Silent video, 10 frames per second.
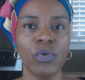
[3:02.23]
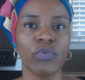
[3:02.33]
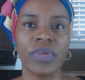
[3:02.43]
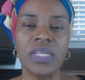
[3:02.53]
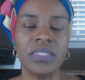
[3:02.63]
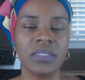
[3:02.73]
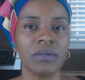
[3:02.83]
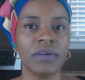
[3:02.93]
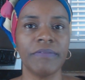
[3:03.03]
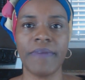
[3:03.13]
grease
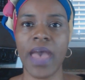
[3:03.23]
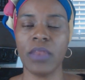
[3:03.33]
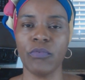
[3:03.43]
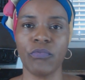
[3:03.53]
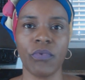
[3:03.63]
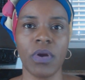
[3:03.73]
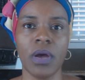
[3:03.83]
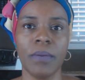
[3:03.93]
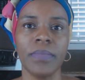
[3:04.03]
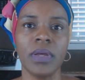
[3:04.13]
or fat
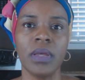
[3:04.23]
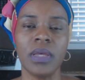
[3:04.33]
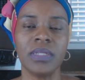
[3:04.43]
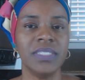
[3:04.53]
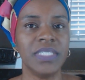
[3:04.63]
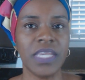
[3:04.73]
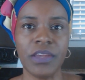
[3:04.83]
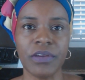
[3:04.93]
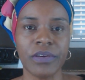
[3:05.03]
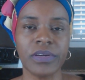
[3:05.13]
from
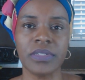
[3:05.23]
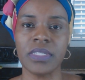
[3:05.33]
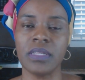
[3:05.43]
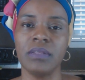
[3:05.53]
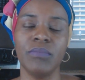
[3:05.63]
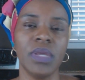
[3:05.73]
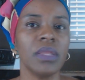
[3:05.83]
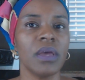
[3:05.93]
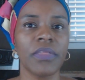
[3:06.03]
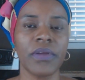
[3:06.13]
deers and
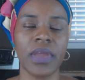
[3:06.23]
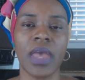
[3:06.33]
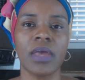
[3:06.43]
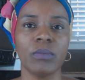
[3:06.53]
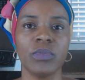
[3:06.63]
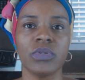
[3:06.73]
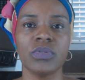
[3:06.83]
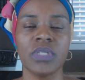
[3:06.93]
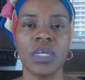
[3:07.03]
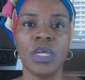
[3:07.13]
many other
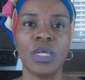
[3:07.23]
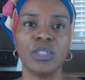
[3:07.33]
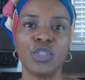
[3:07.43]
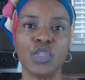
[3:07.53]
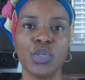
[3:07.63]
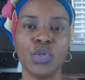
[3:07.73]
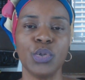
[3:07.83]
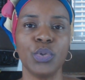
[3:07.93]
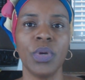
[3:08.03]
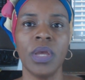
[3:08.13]
animals
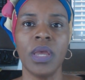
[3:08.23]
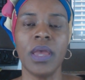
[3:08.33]
to